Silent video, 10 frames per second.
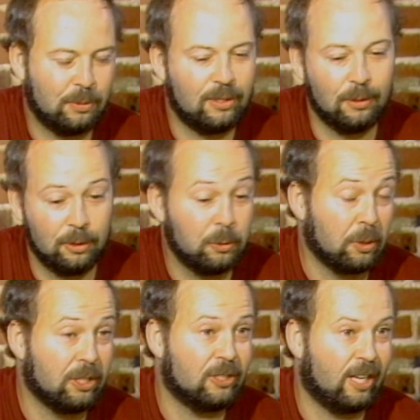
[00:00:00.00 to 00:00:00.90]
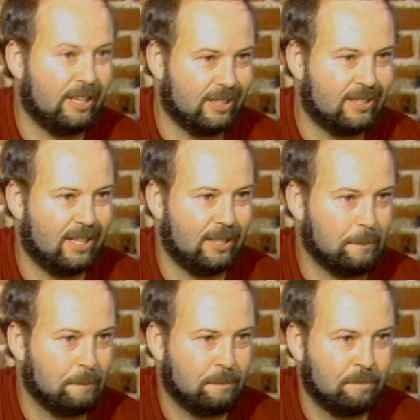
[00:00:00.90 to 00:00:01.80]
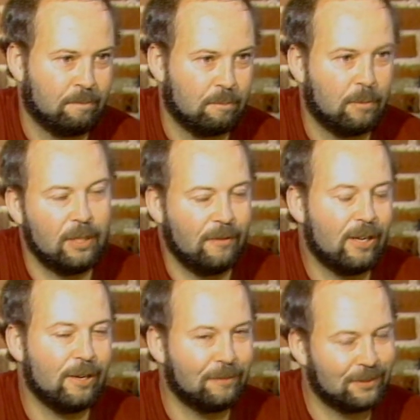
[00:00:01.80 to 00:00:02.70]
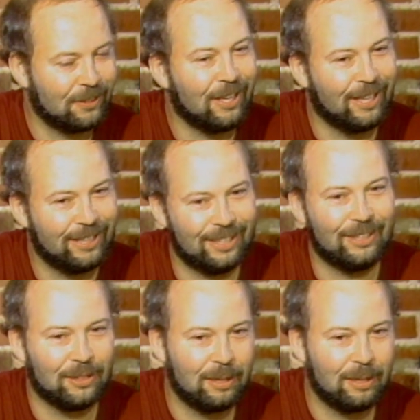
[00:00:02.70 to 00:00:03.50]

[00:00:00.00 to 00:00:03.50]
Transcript: What the, is what the psychics say. But they've had enough psychics in here.